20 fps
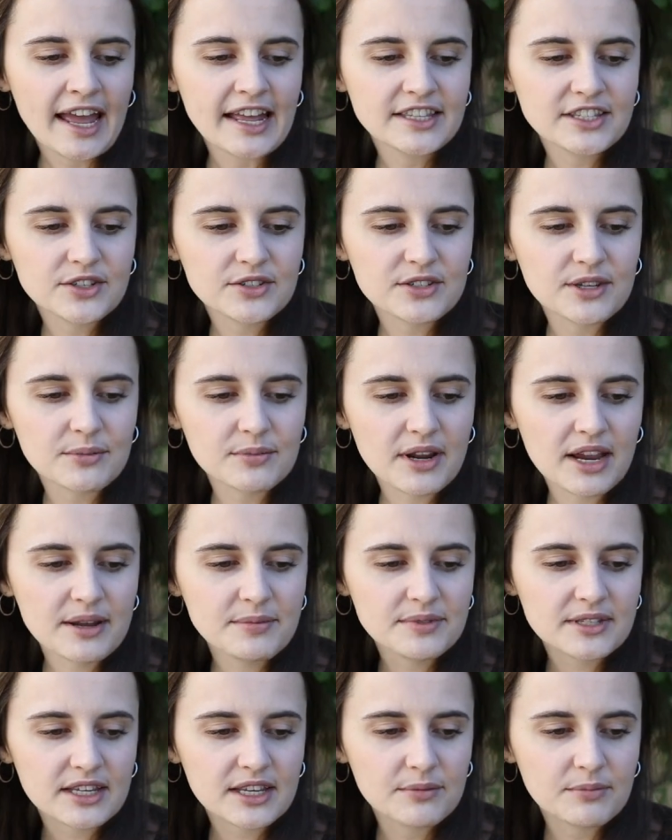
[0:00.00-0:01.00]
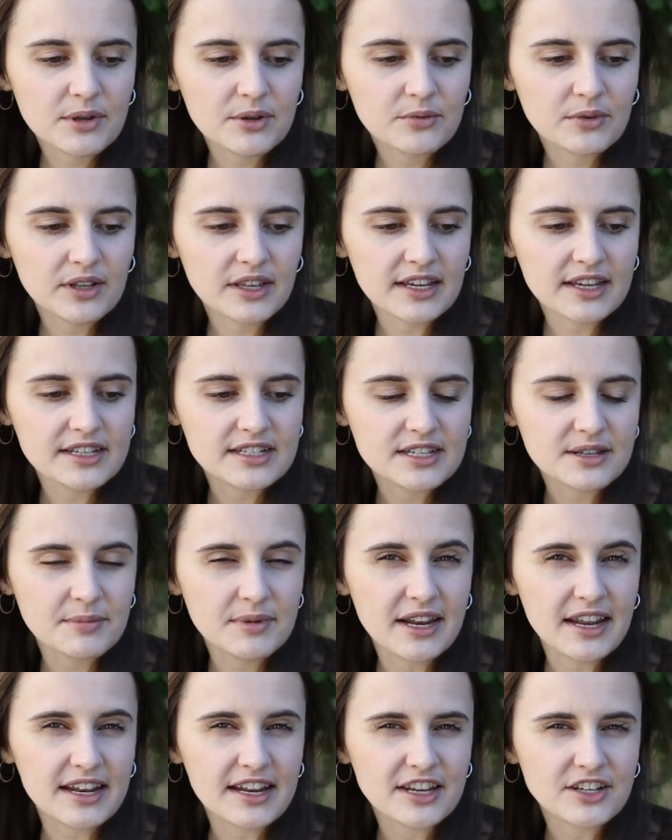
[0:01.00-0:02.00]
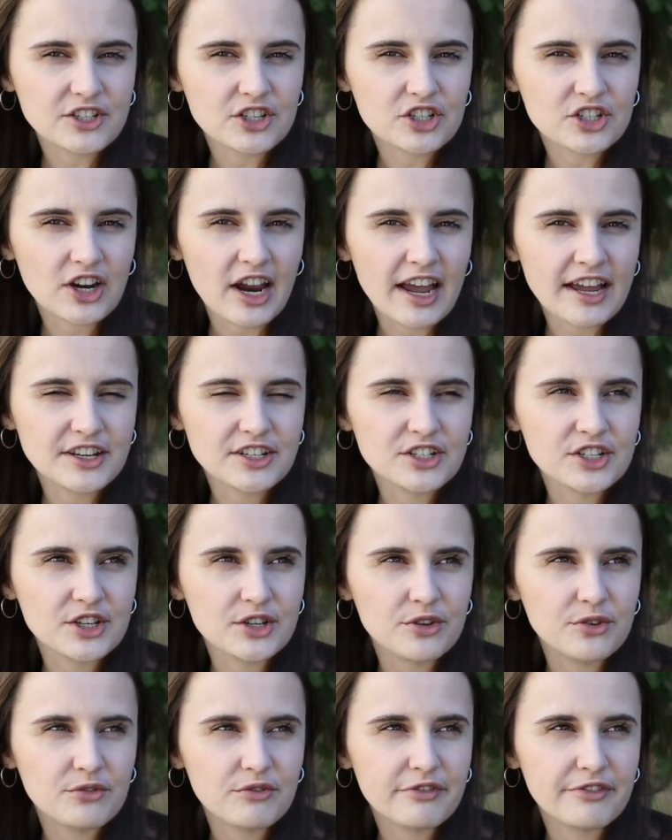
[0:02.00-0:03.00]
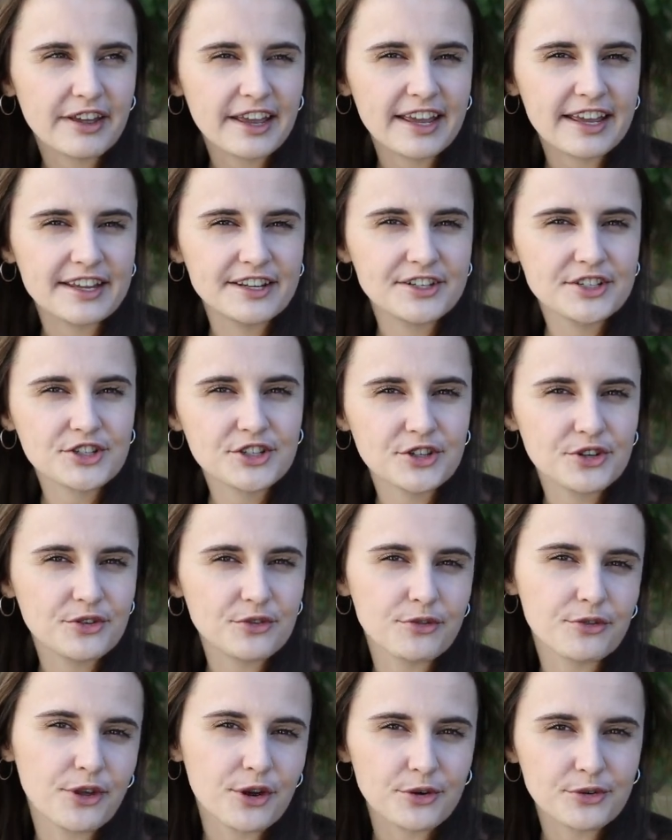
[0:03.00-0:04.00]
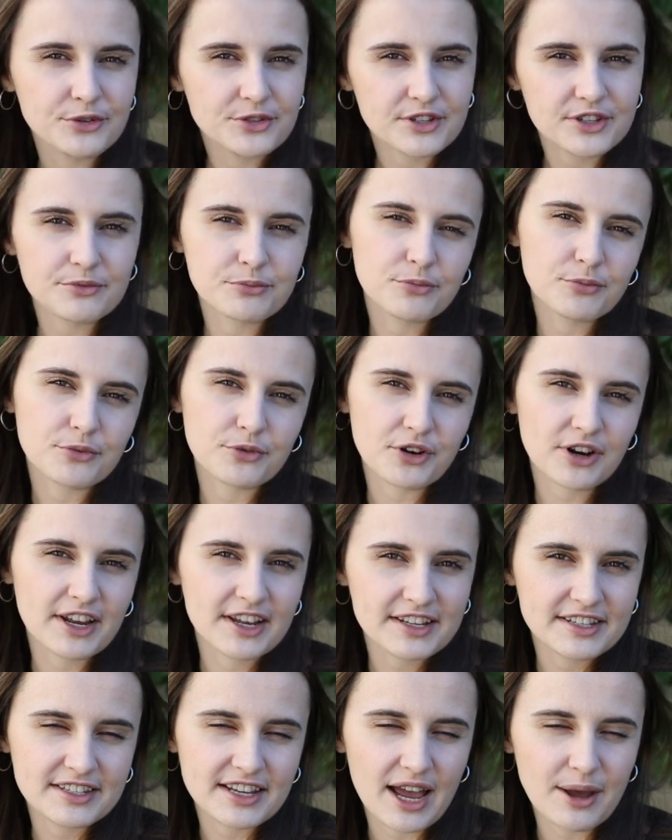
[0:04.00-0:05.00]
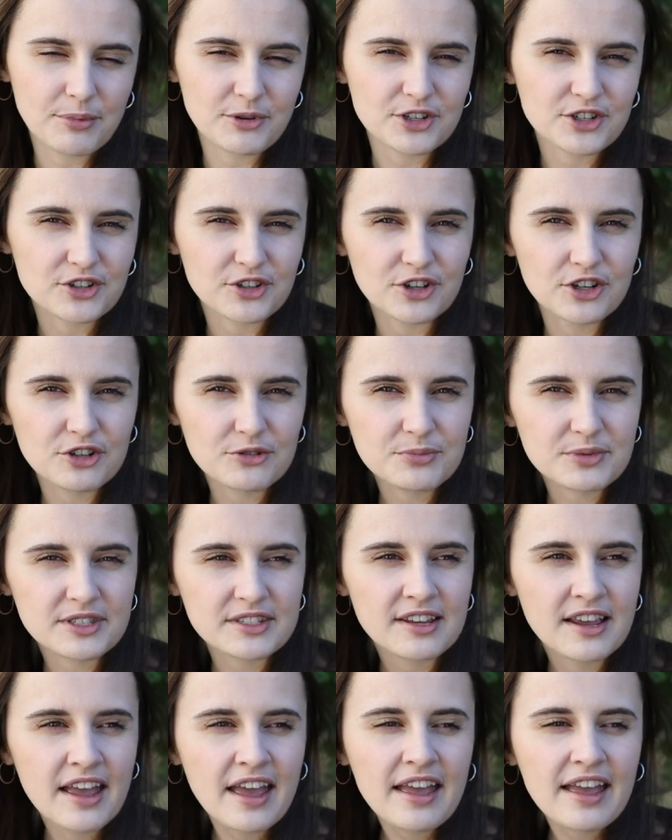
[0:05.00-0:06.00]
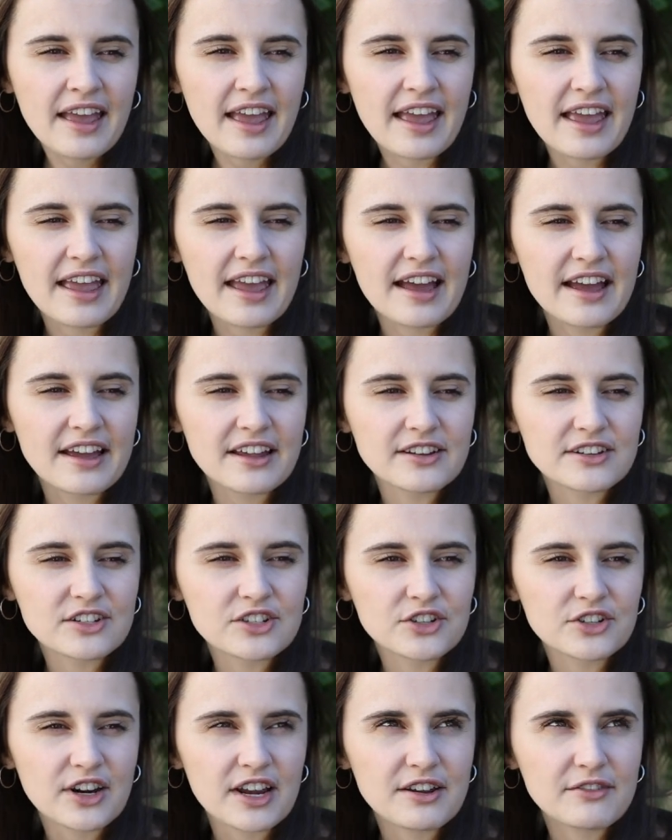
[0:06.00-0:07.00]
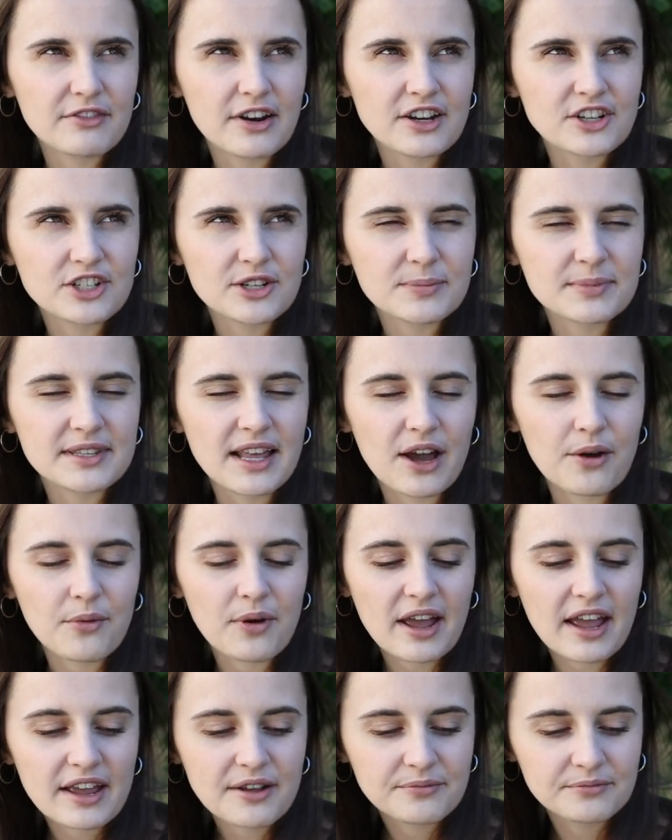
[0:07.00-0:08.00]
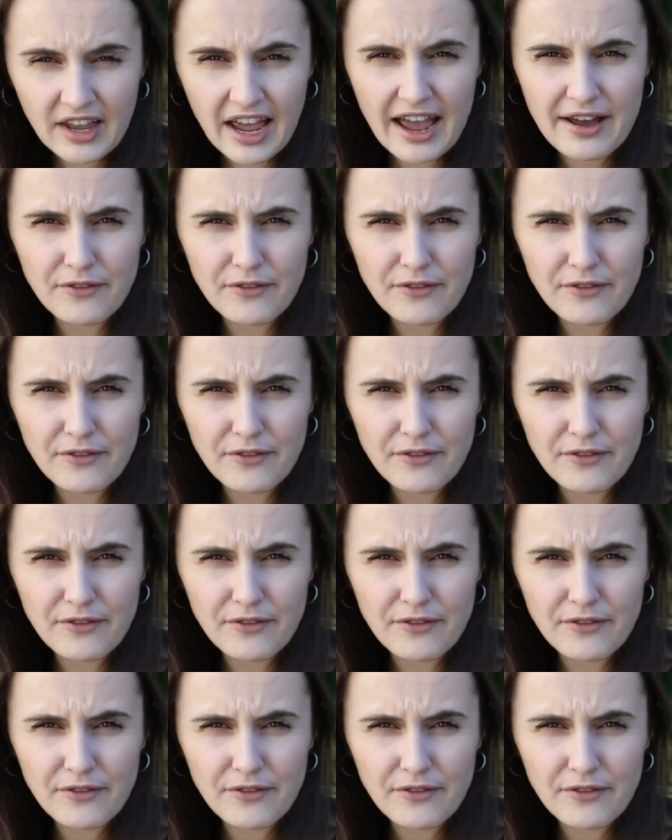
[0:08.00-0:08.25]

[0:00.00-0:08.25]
And so sometimes it can be really intimidating to try to fit into those pre-established groups and create friendships that way.